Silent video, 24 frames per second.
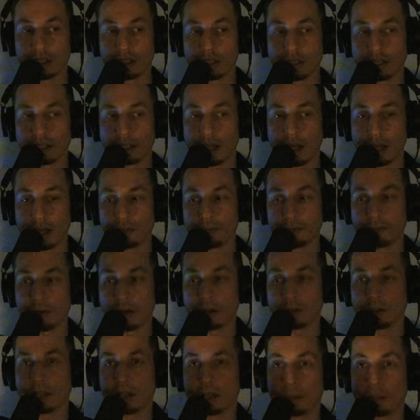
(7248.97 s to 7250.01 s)
I felt
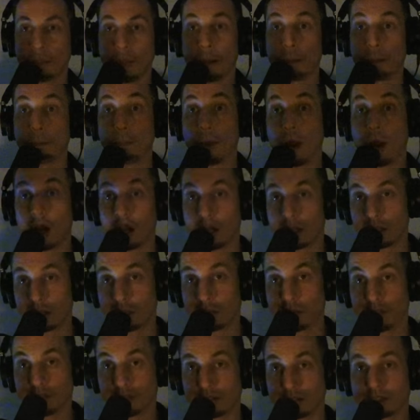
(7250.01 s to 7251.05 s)
like my body was
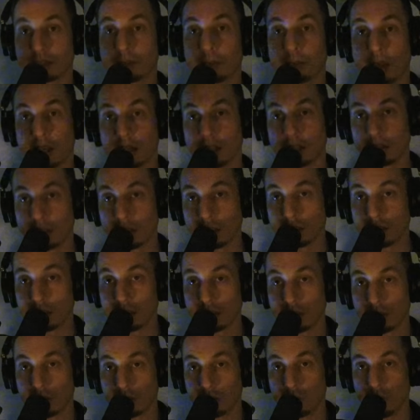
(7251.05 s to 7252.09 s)
expanded in
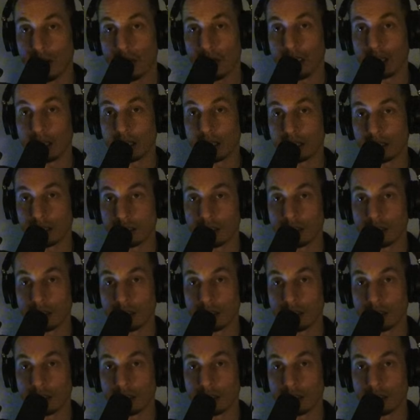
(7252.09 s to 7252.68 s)
a way. Mm-hmm.